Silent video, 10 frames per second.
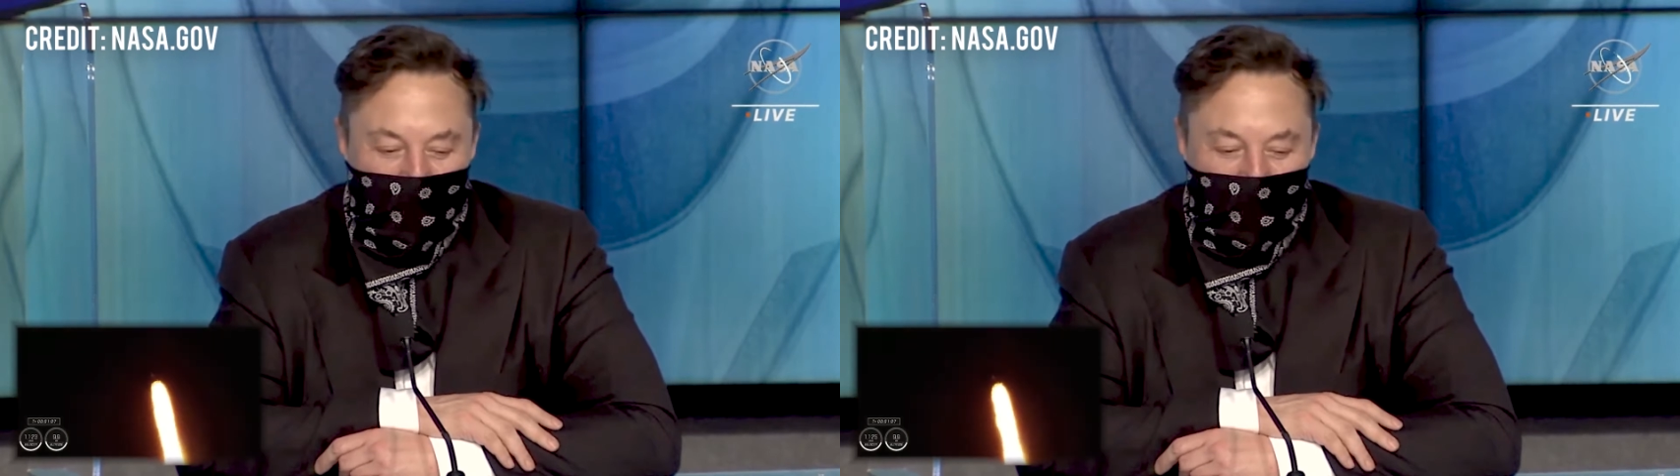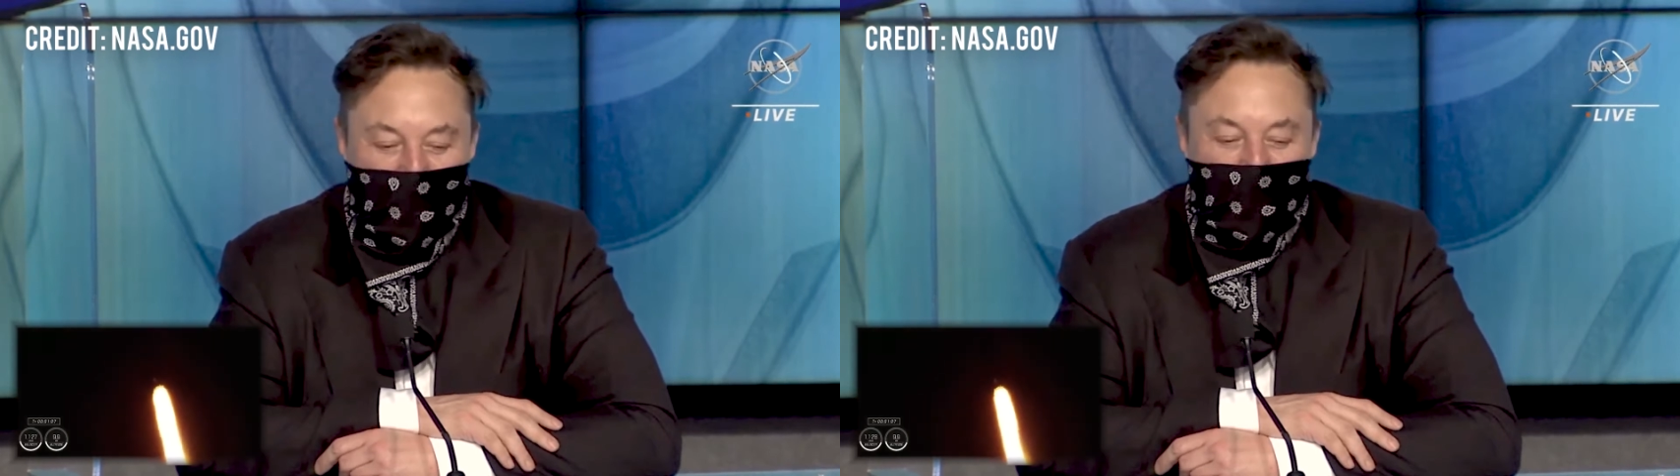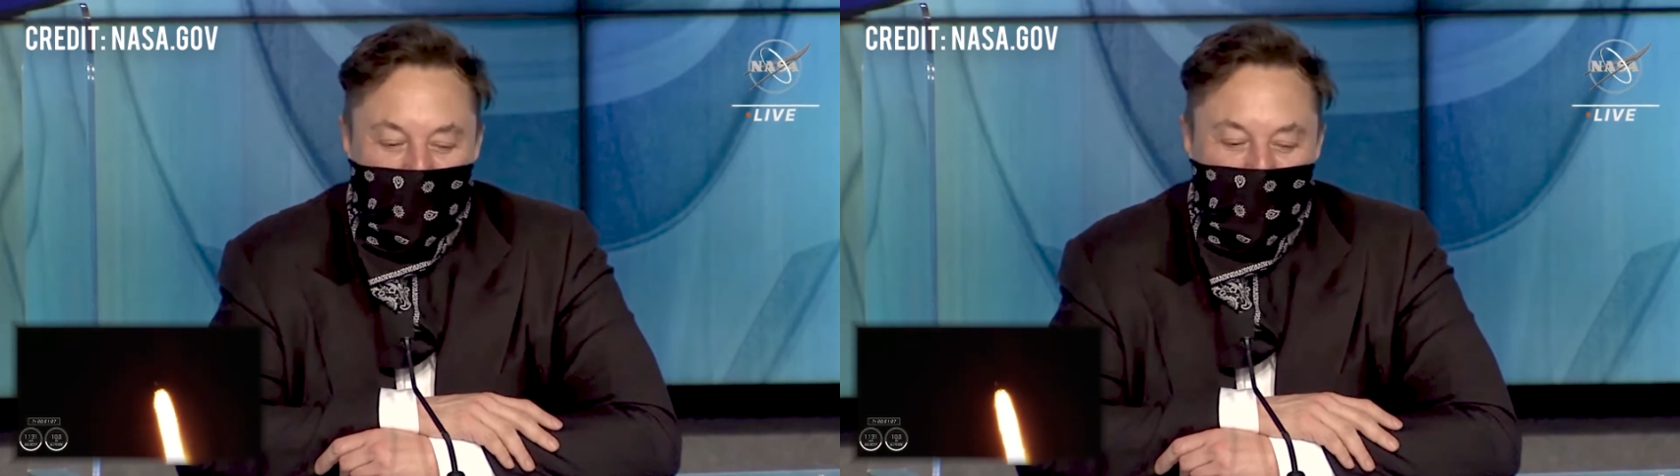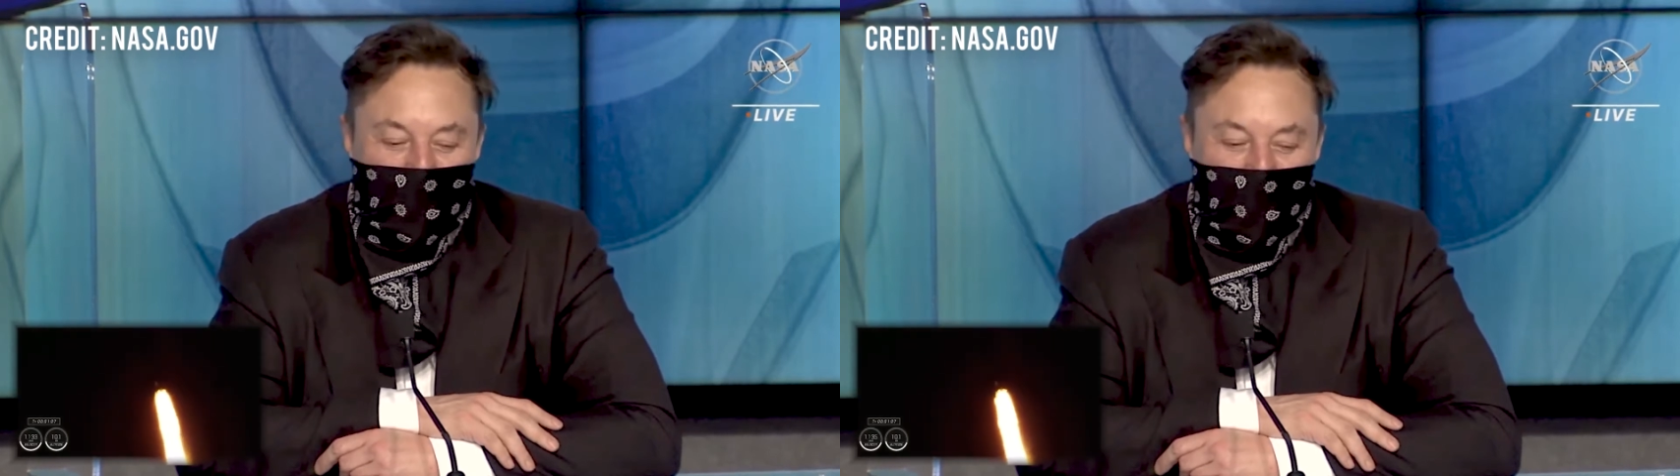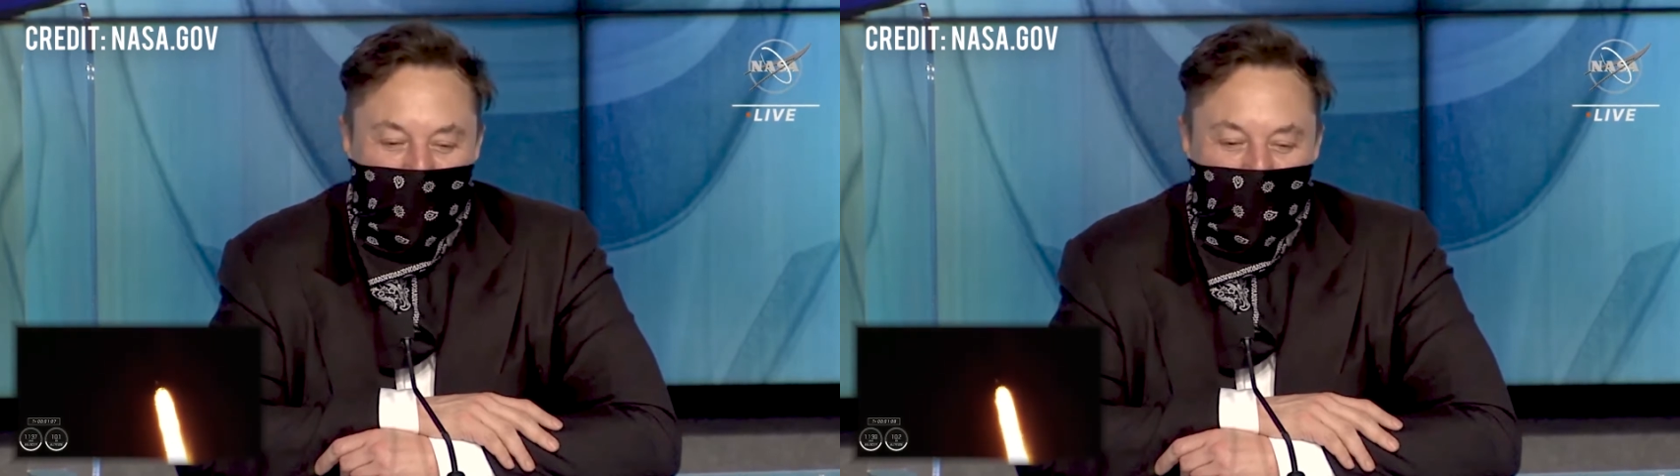that should
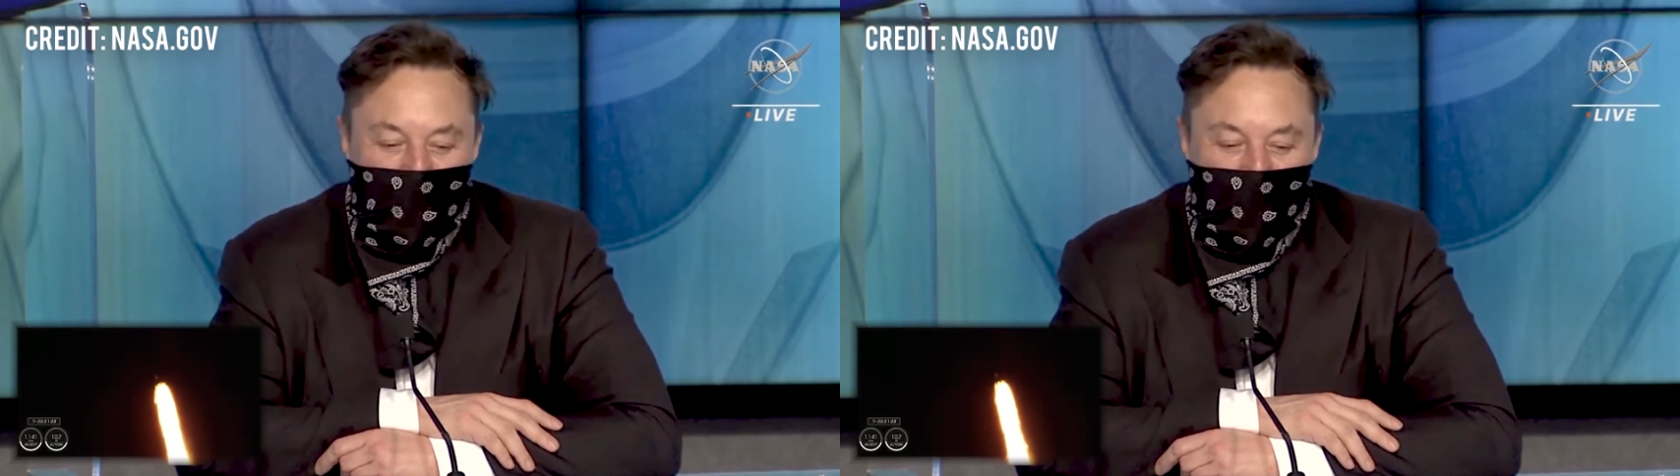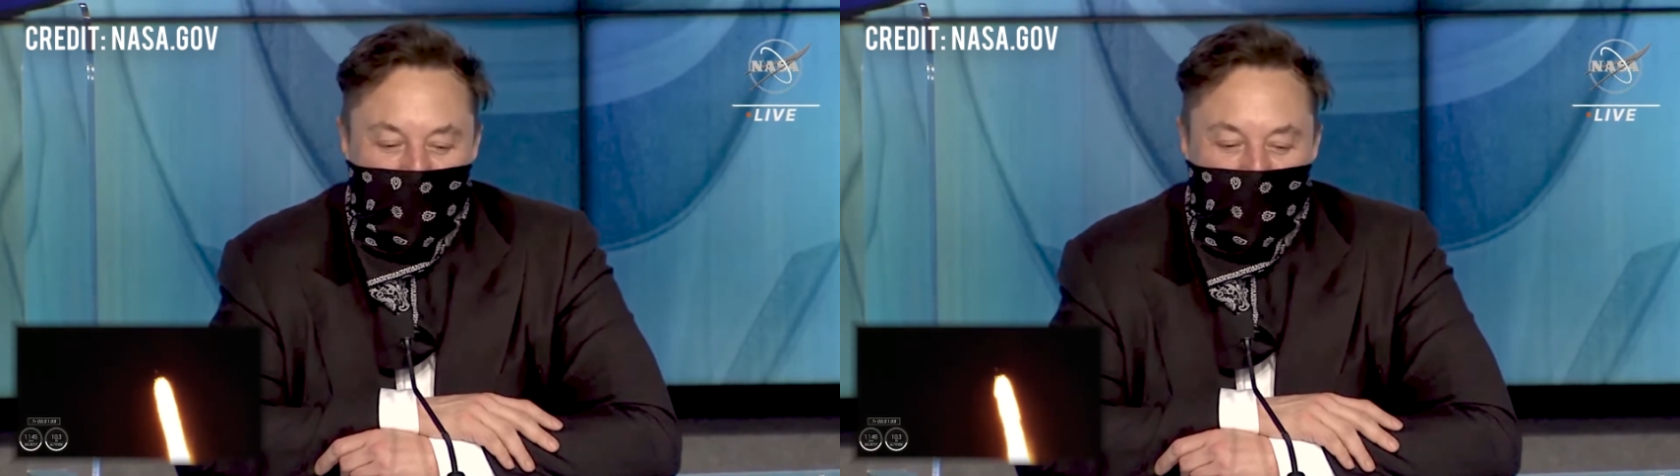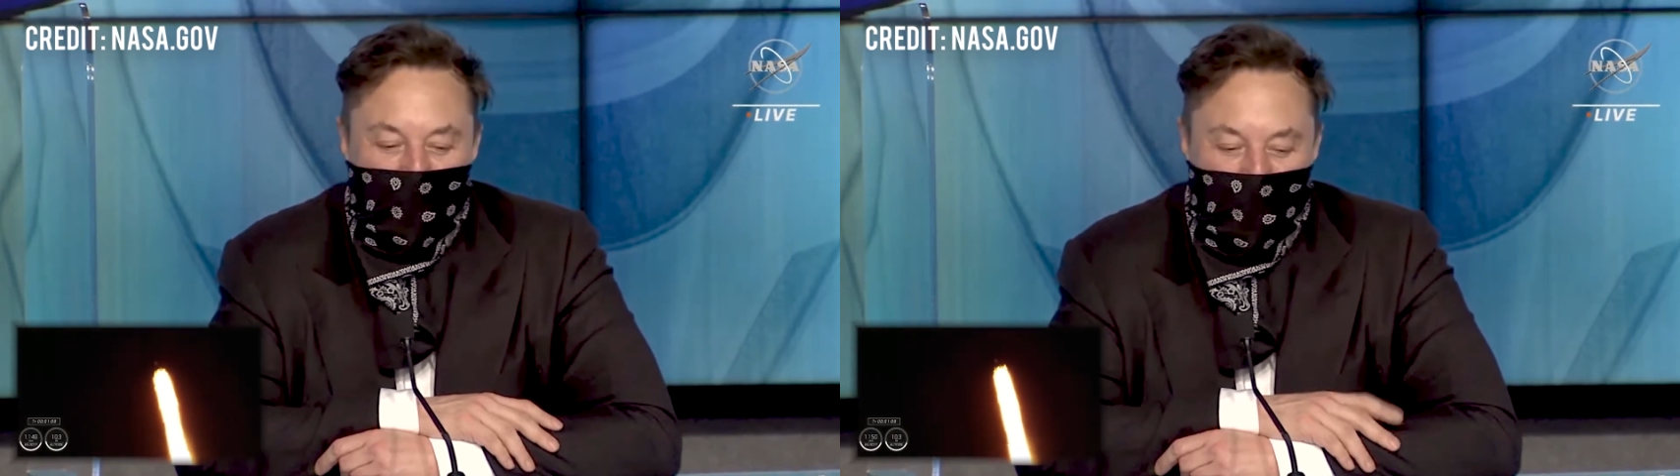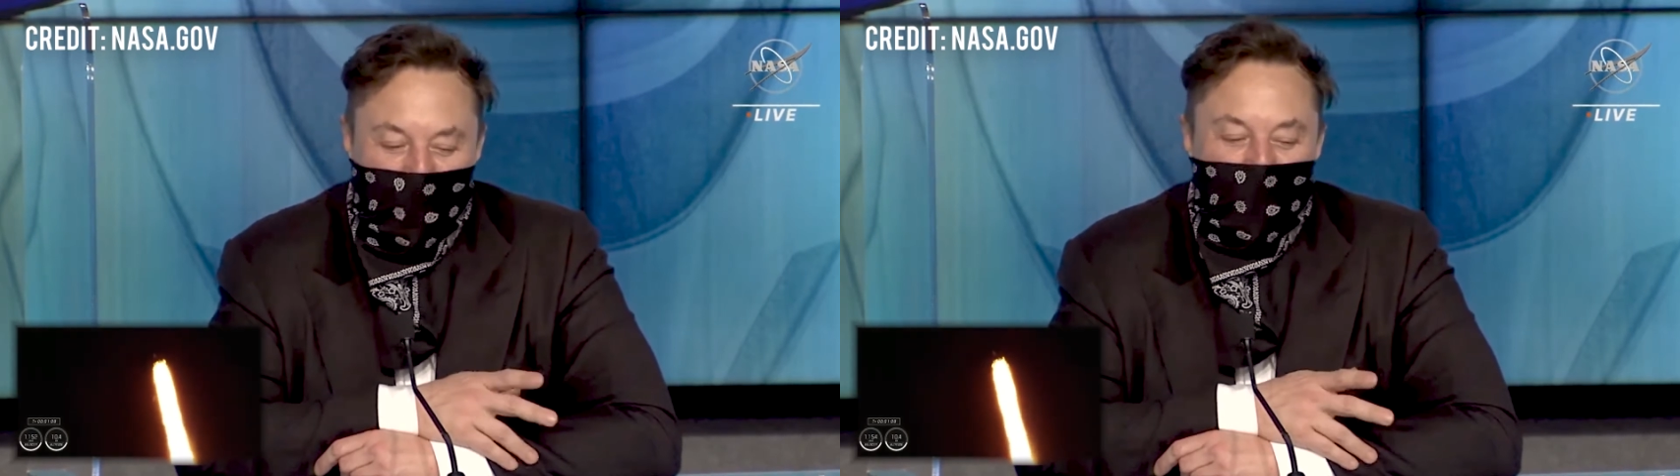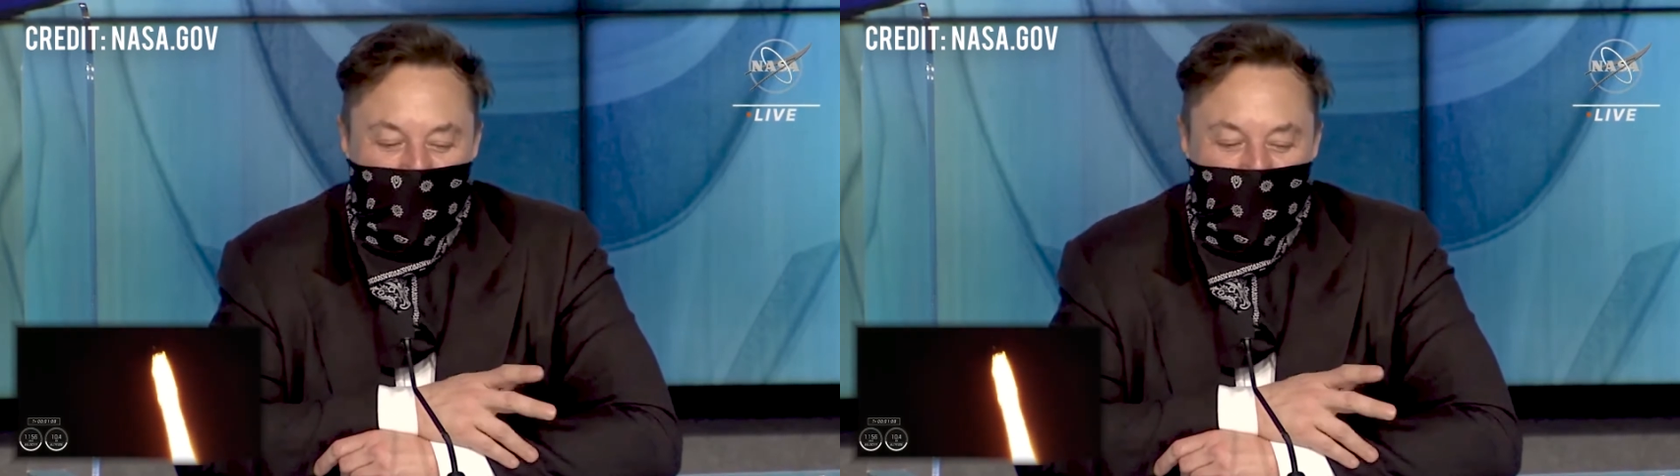be, hopefully,